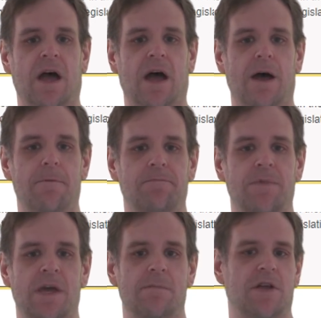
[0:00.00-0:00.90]
um,
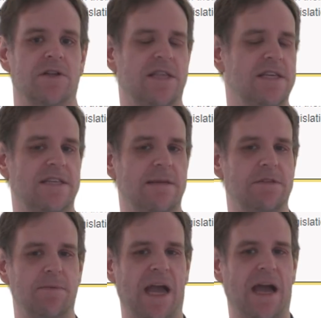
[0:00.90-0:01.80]
because this
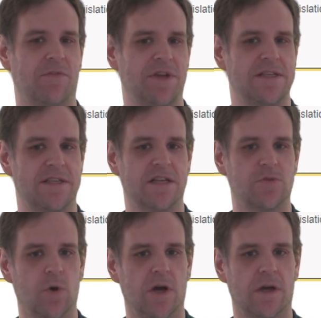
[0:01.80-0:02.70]
seems to be how these
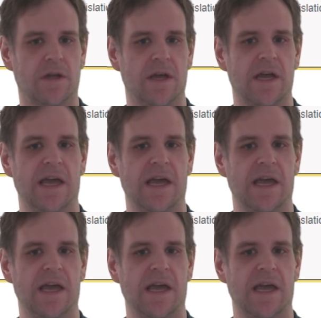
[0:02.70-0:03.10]
things work.